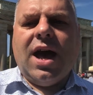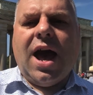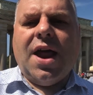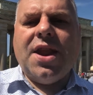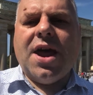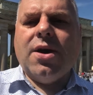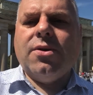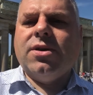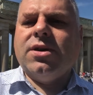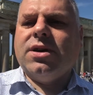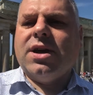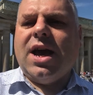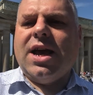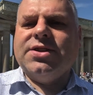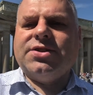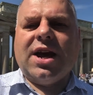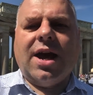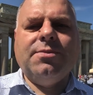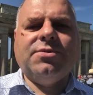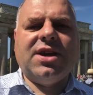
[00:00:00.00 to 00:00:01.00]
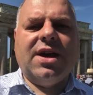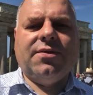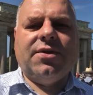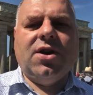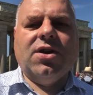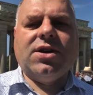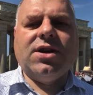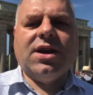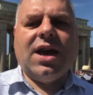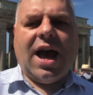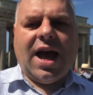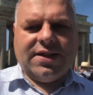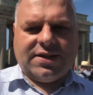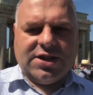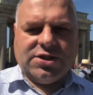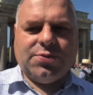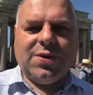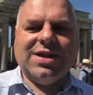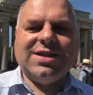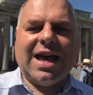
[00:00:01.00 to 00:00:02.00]
And now it's time to have a look at
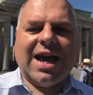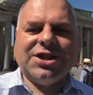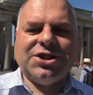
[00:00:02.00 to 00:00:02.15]
this week's